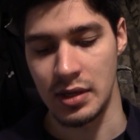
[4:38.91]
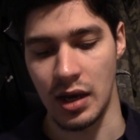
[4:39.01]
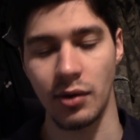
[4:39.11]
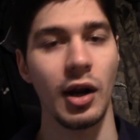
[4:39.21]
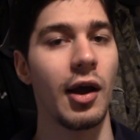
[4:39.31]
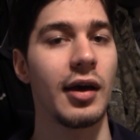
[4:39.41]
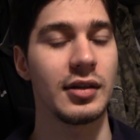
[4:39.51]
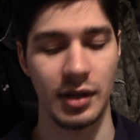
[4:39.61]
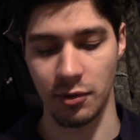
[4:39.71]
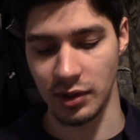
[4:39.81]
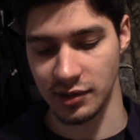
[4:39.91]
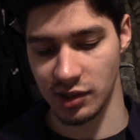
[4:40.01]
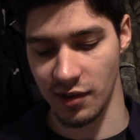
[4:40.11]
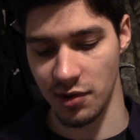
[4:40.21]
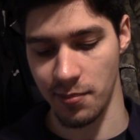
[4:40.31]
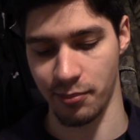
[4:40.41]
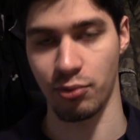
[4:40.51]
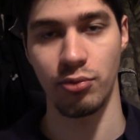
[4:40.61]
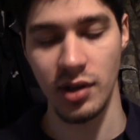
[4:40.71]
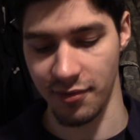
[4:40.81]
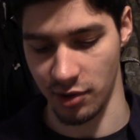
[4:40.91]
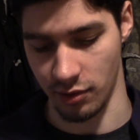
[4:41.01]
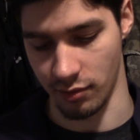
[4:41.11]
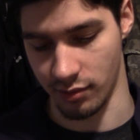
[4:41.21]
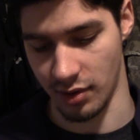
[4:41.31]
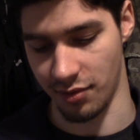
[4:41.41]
And I would like to give a preview